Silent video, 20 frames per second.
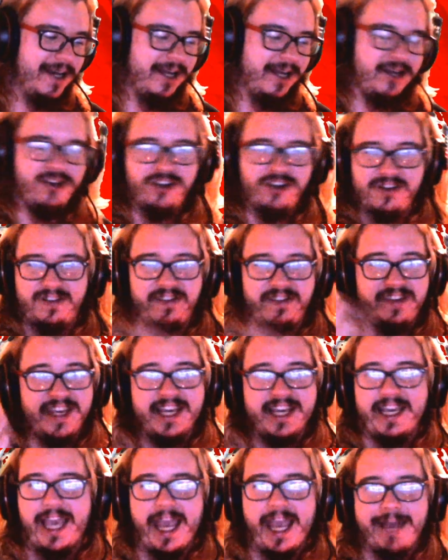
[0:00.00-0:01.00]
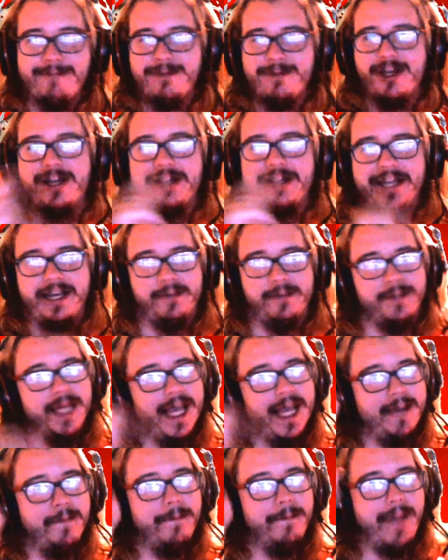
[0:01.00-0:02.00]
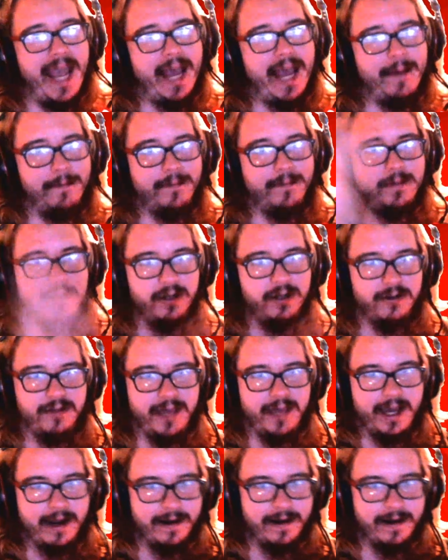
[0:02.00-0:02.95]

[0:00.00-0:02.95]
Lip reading: You just see a game, you click play, bam, you're there.